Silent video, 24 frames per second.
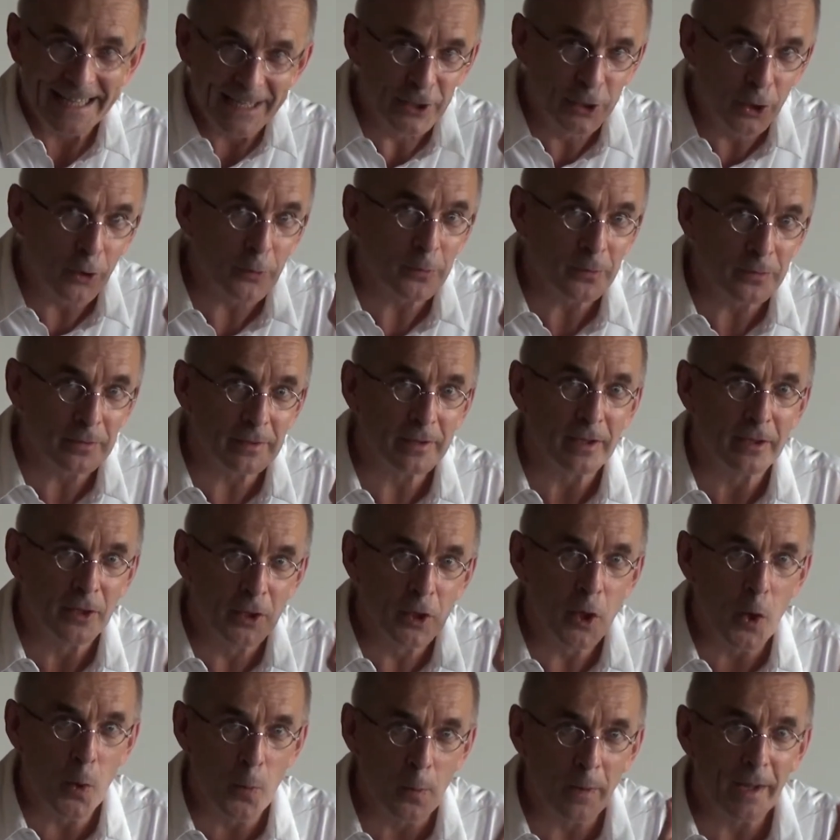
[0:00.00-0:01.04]
don't
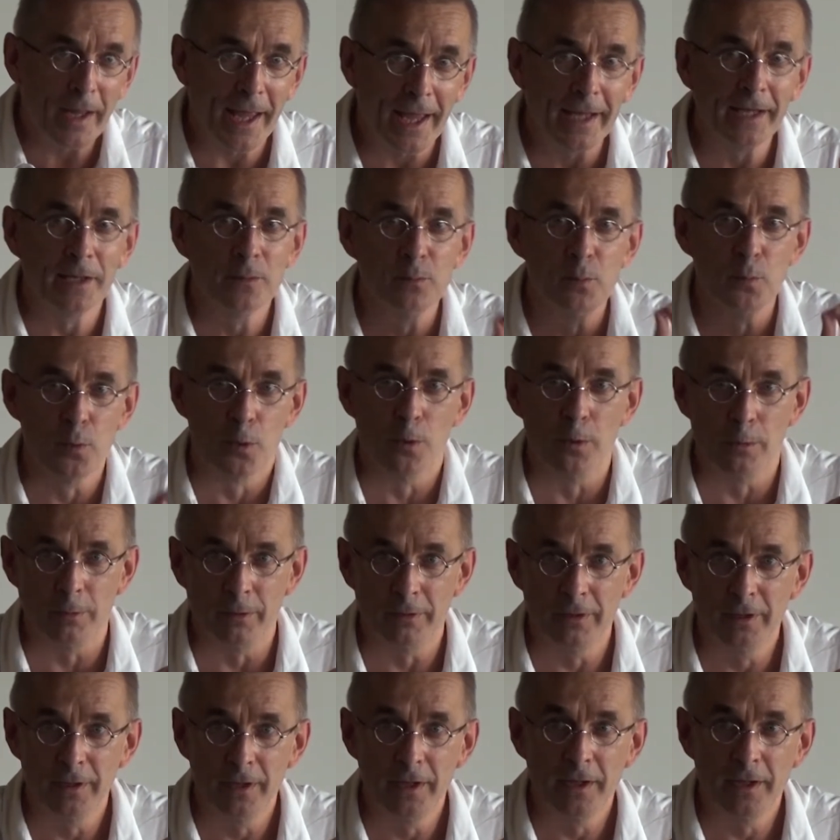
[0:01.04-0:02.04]
know anymore